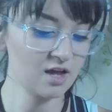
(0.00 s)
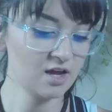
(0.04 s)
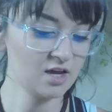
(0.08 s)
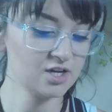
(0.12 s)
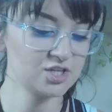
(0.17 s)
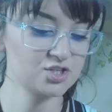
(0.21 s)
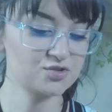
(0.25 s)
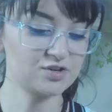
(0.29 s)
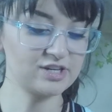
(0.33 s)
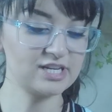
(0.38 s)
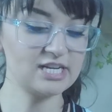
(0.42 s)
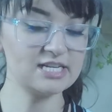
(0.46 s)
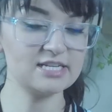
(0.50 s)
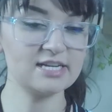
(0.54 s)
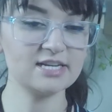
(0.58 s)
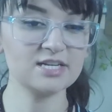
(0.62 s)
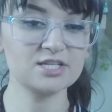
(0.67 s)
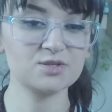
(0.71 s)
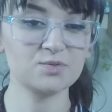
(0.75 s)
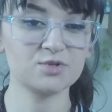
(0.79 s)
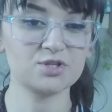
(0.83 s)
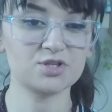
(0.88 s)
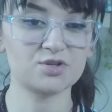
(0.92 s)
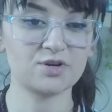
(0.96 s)
Shrinky
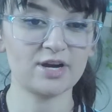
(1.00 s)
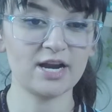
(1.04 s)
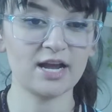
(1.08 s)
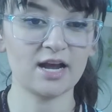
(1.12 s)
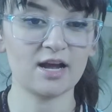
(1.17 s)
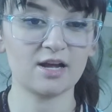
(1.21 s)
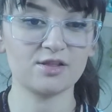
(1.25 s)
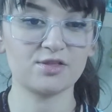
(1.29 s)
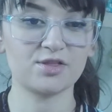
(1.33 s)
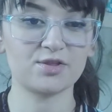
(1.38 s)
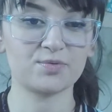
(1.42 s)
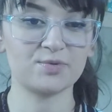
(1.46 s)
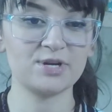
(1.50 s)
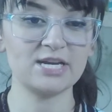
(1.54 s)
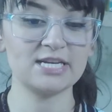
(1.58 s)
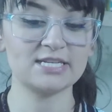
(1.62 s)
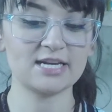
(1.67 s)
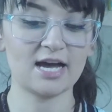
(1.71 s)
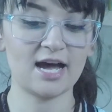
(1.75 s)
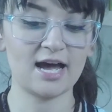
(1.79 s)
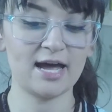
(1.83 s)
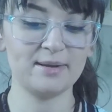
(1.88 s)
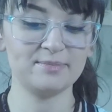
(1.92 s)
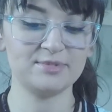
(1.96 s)
Dinks will shrink 3
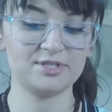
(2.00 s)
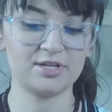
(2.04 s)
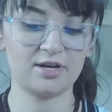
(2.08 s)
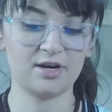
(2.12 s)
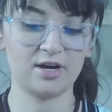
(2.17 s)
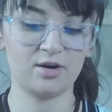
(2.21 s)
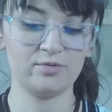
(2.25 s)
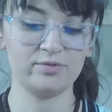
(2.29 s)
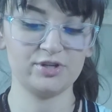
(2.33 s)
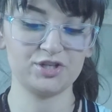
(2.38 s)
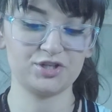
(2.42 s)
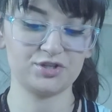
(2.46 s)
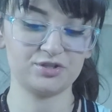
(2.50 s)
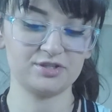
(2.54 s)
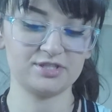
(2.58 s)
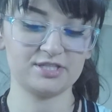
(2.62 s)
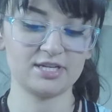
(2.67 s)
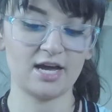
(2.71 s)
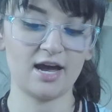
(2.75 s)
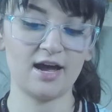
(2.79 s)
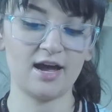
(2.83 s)
times their original size.